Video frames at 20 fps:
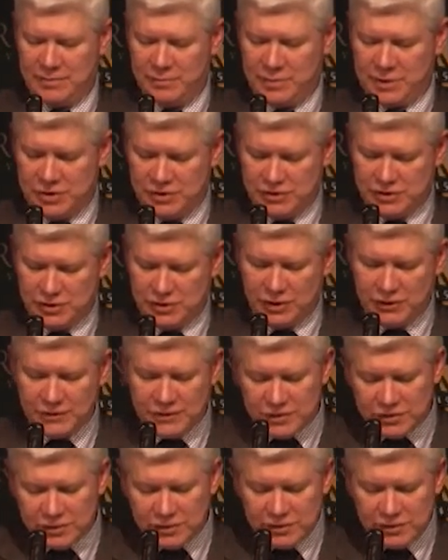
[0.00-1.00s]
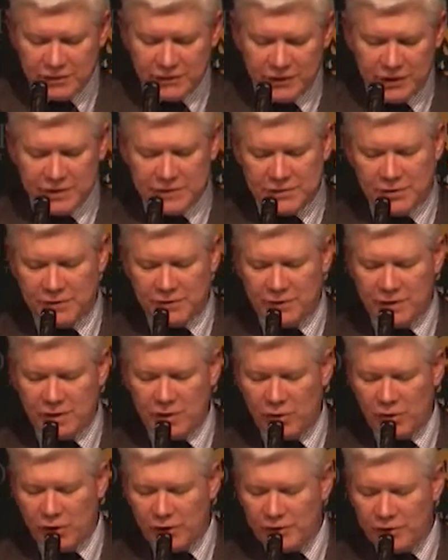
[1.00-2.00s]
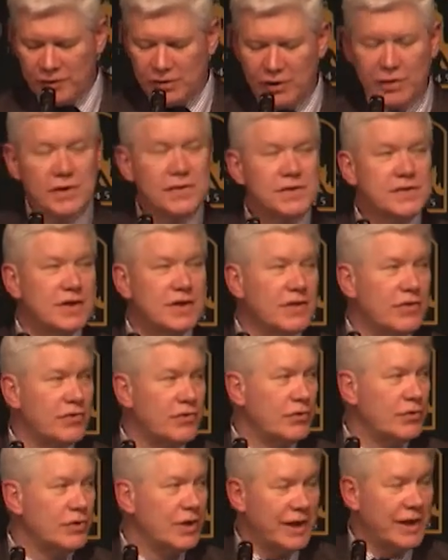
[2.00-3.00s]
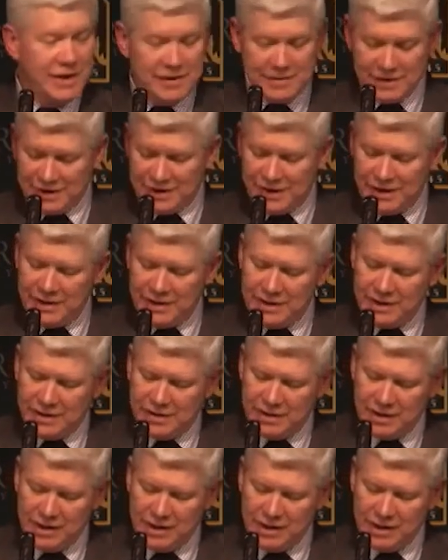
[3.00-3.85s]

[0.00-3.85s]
which constituted philosophical orthodoxy through the late Hellenic,